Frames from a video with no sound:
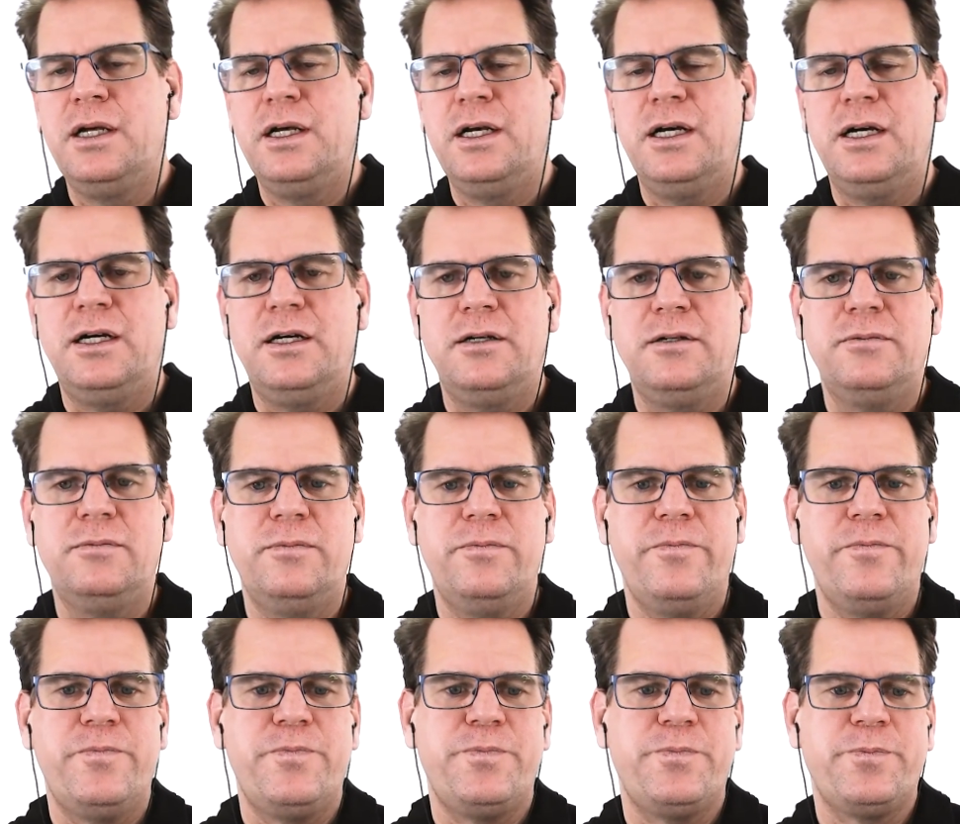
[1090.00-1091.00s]

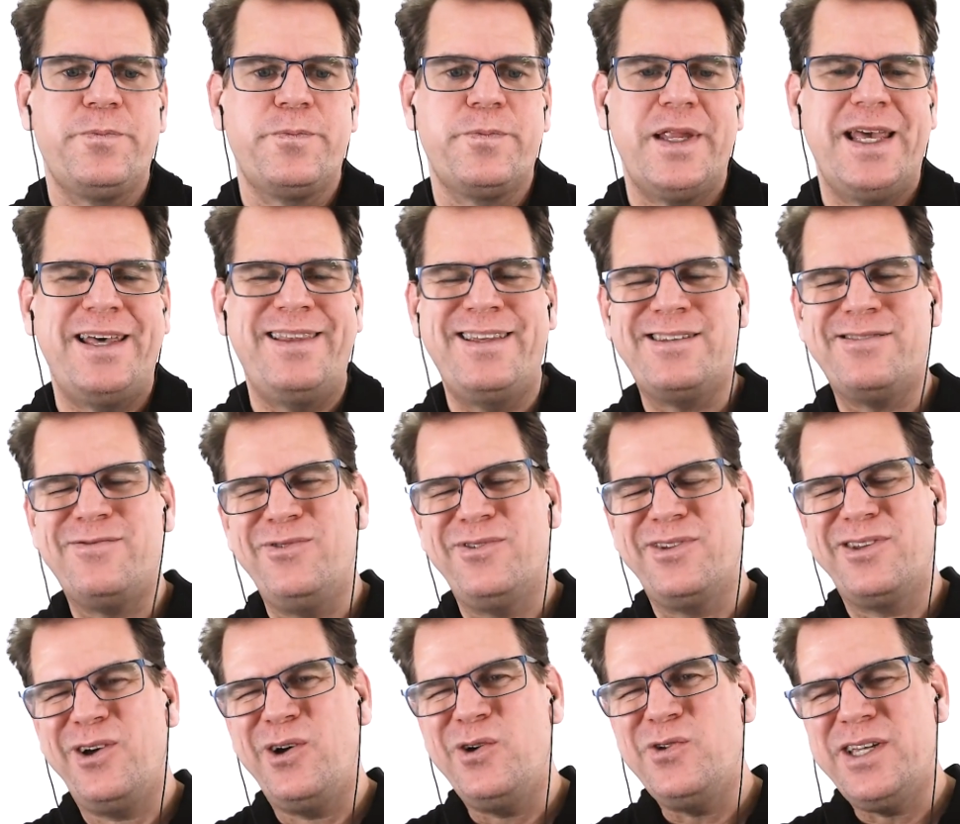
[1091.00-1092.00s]
And this
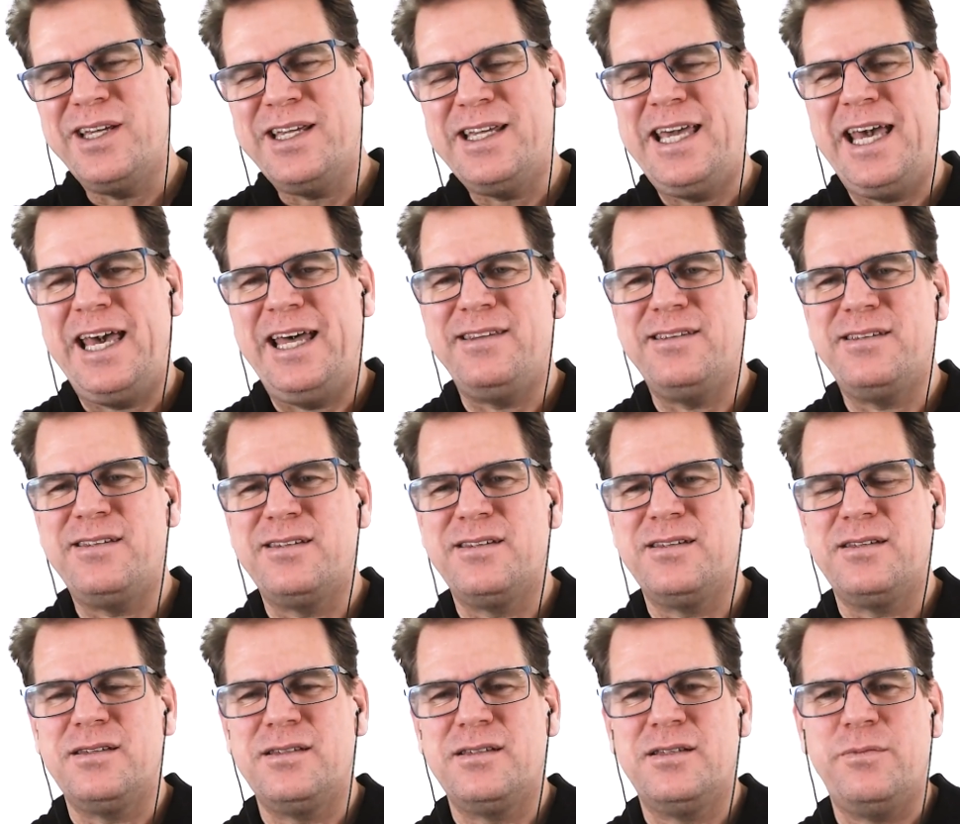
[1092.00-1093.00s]
goes
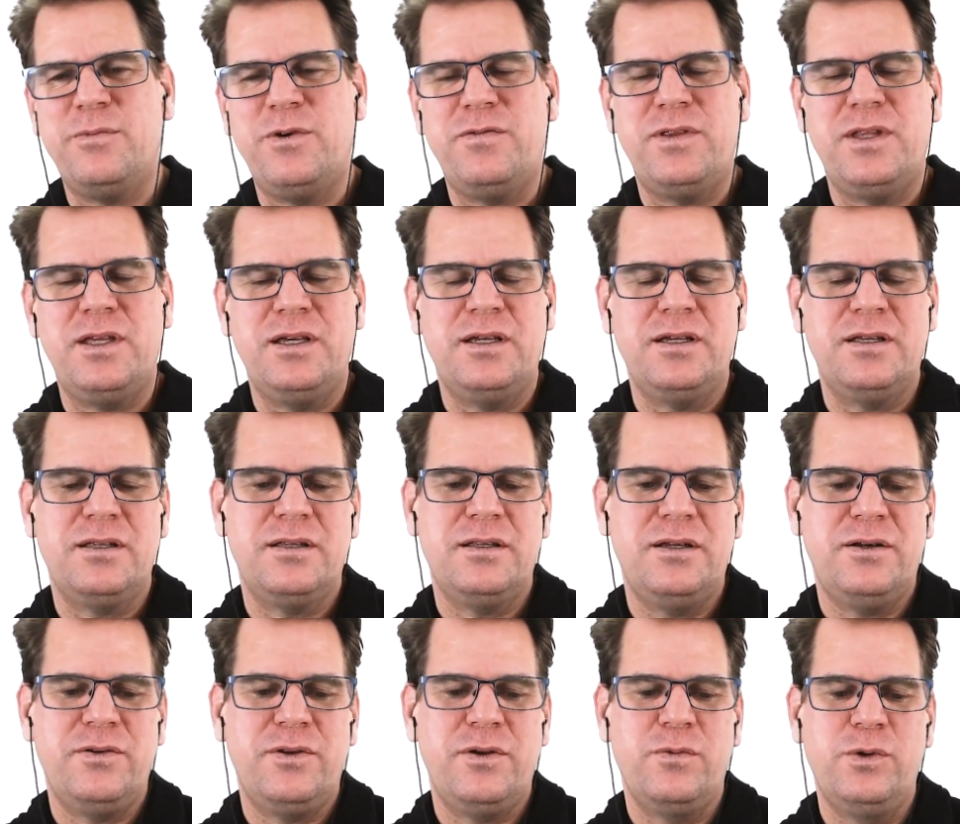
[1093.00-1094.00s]
against some of the
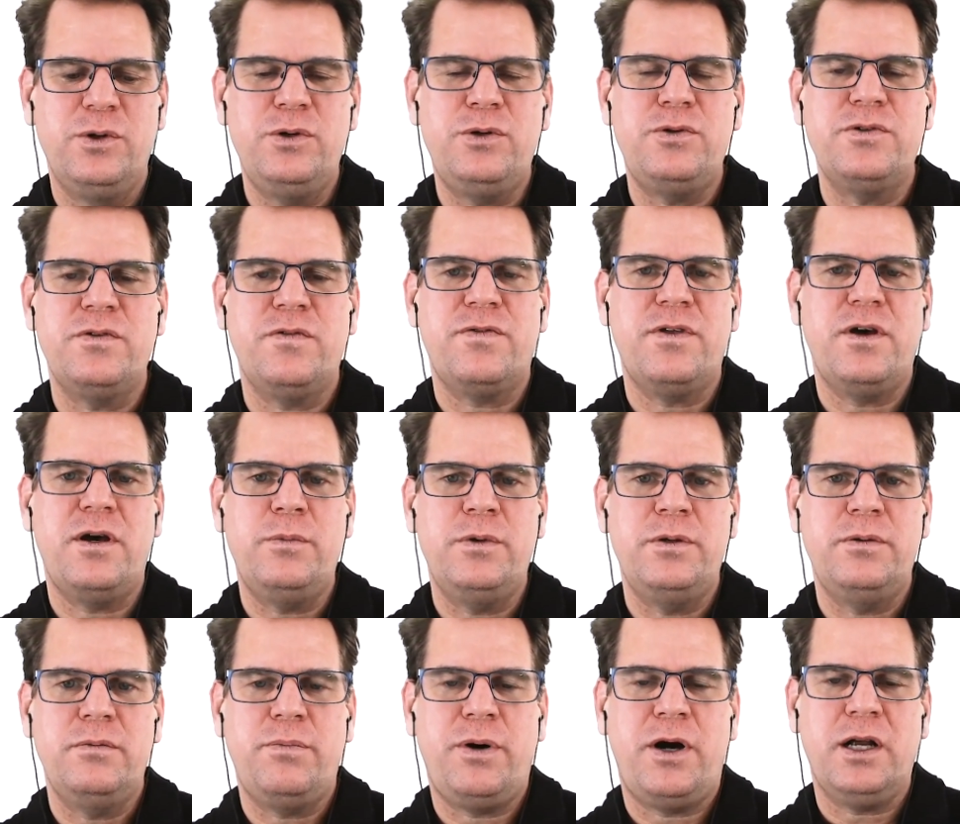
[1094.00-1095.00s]
rules of thumb
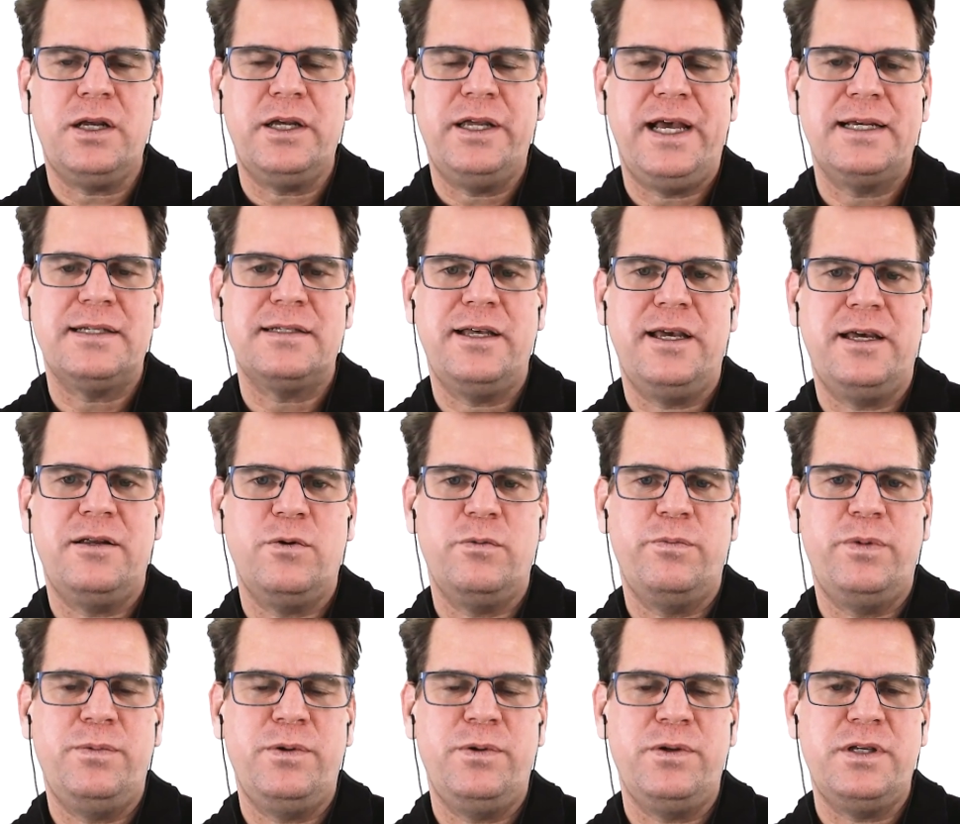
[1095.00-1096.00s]
in podcast land, where
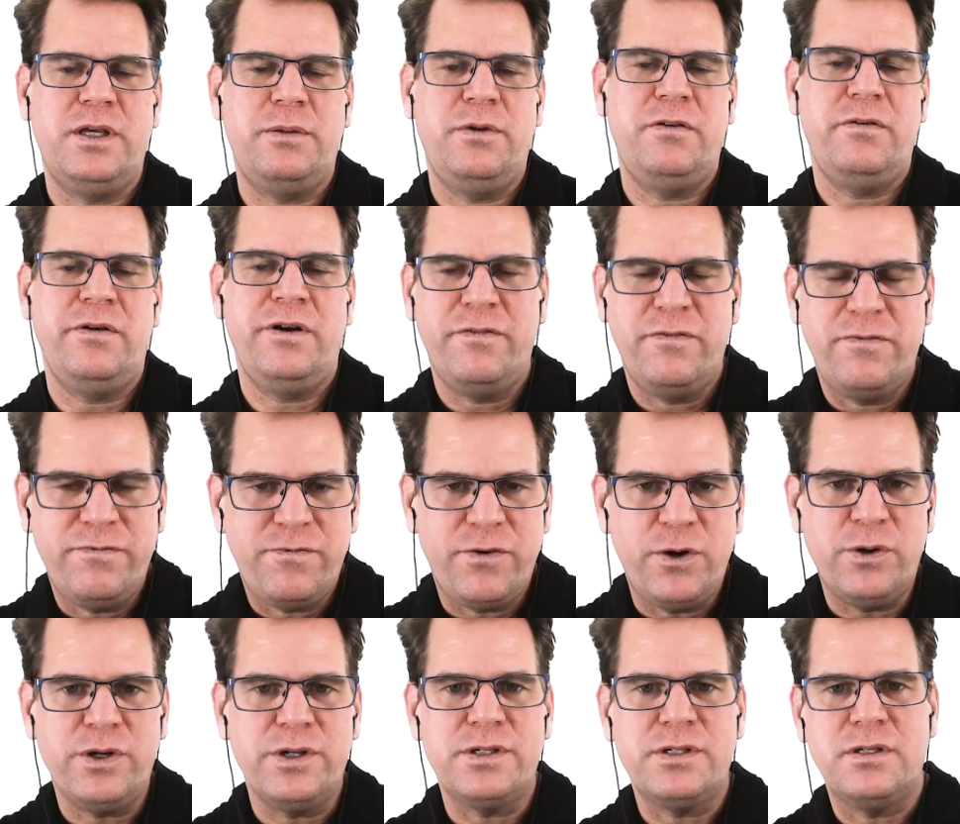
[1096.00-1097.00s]
people say be very
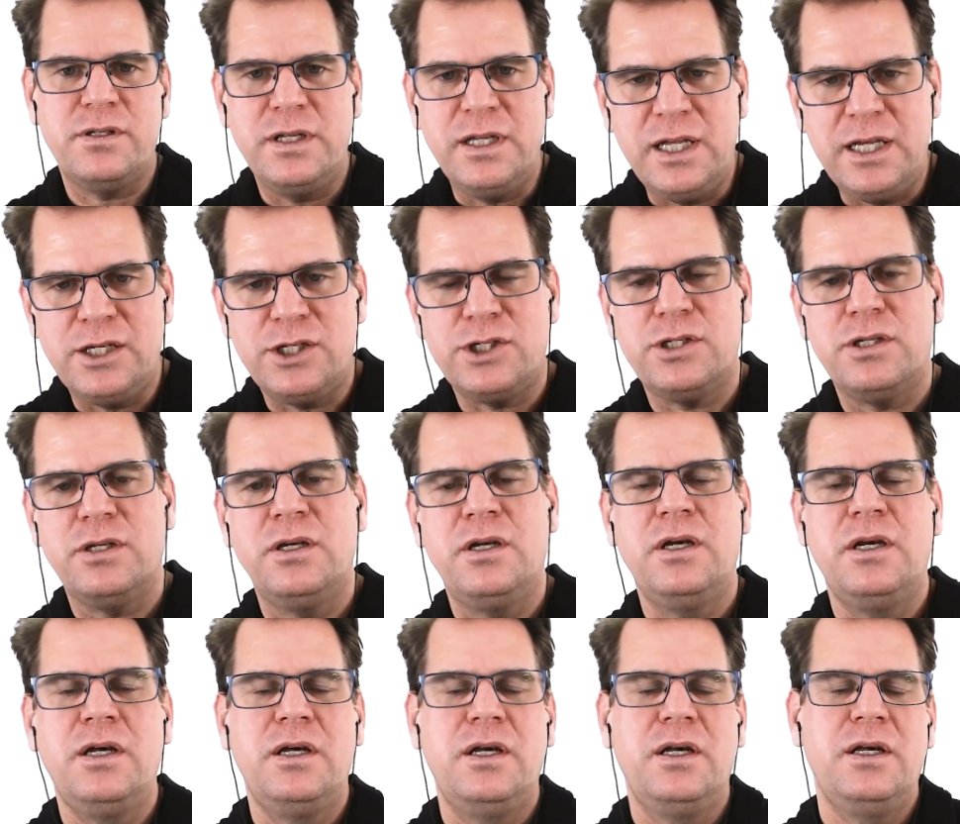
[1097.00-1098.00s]
focused, niche,
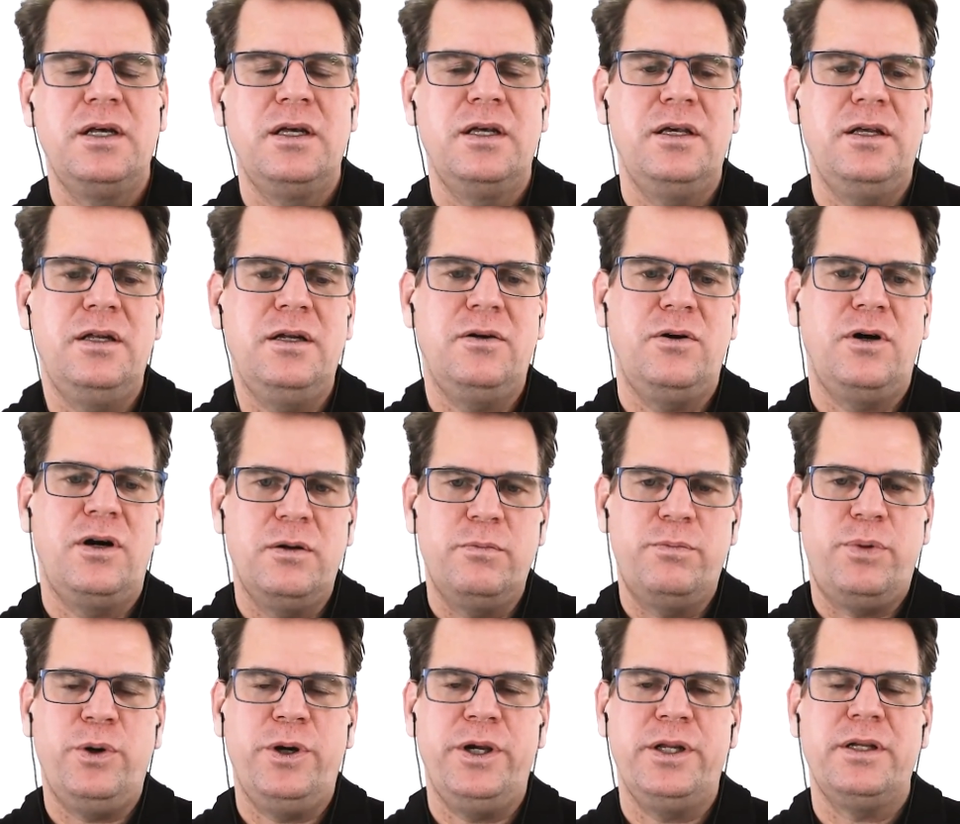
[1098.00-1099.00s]
on
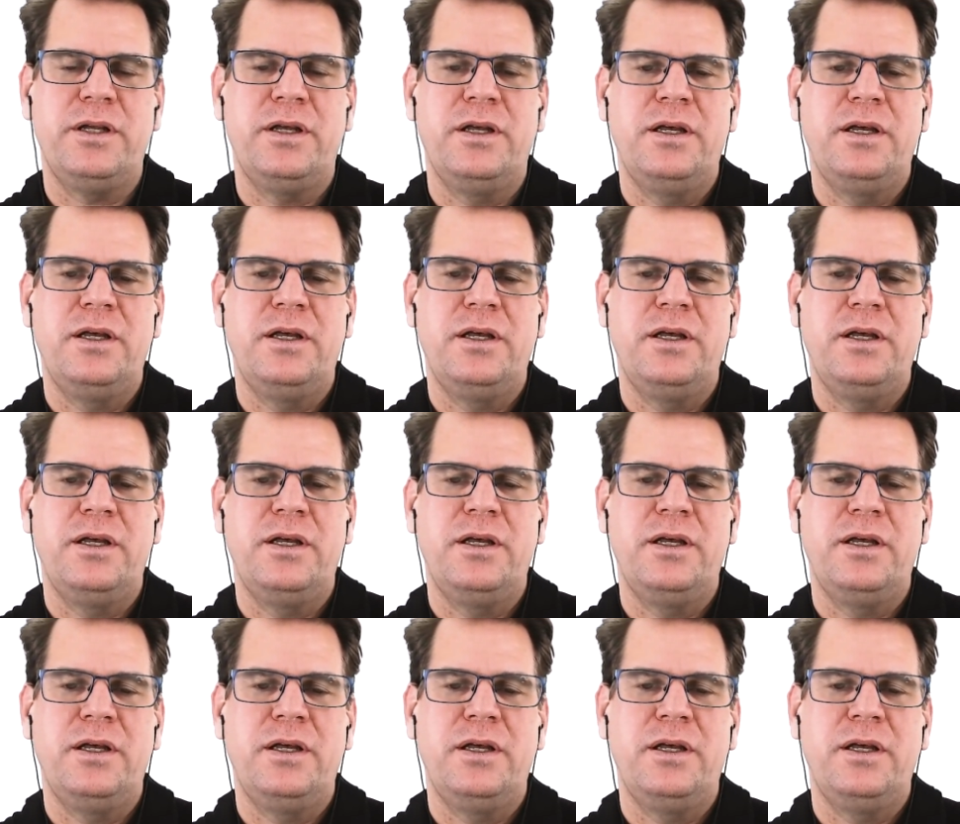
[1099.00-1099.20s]
point.